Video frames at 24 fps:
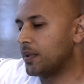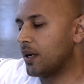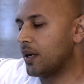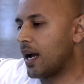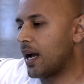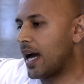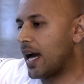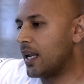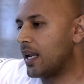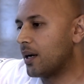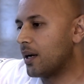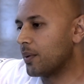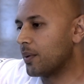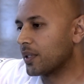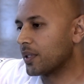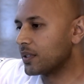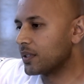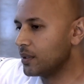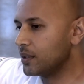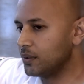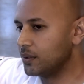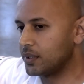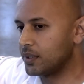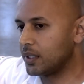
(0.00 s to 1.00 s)
You know, ad
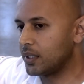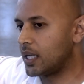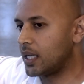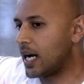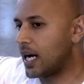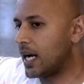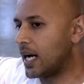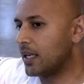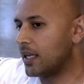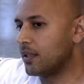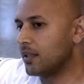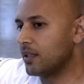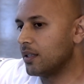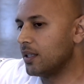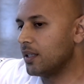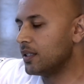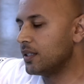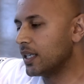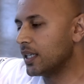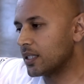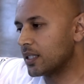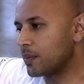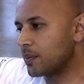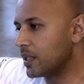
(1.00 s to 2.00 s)
networks lose a lot,
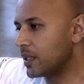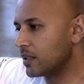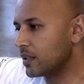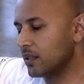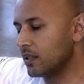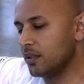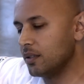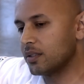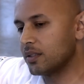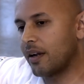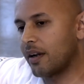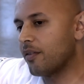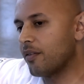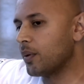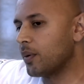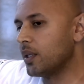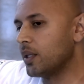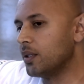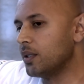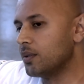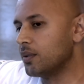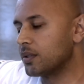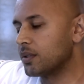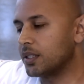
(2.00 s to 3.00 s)
DSPs lose,
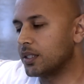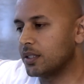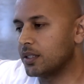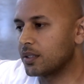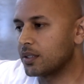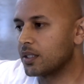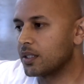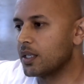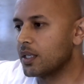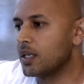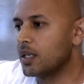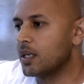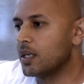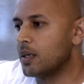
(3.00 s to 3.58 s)
everyone loses